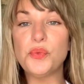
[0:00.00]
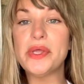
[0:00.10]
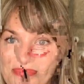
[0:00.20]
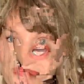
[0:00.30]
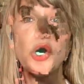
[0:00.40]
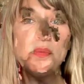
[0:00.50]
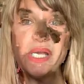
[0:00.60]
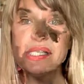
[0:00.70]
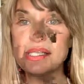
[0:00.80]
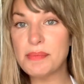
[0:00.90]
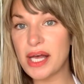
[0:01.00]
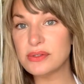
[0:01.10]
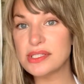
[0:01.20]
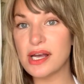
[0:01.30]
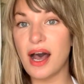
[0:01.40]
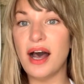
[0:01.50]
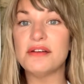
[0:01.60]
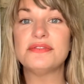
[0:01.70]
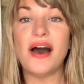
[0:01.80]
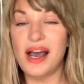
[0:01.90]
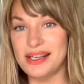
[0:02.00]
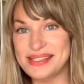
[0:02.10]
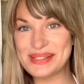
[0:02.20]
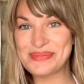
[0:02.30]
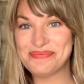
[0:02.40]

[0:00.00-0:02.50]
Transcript: with copious amounts of ice.